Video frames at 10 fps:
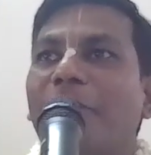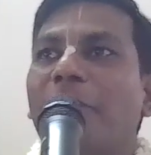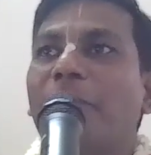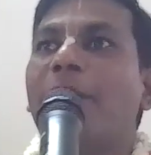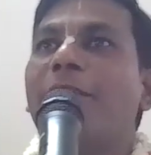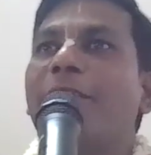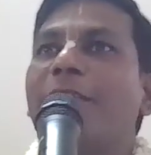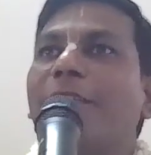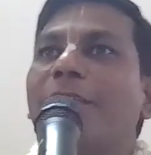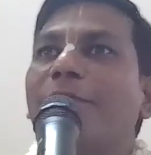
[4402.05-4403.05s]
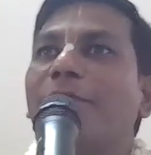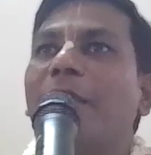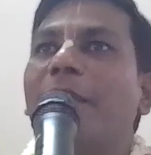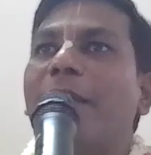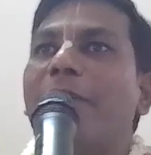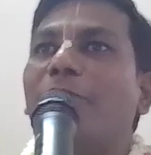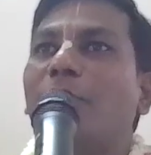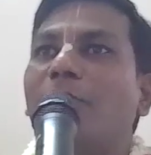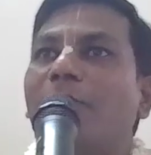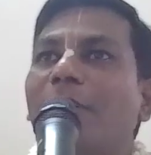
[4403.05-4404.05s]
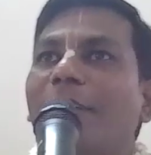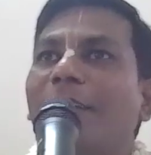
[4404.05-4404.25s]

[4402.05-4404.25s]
If the spring season is very nice to you,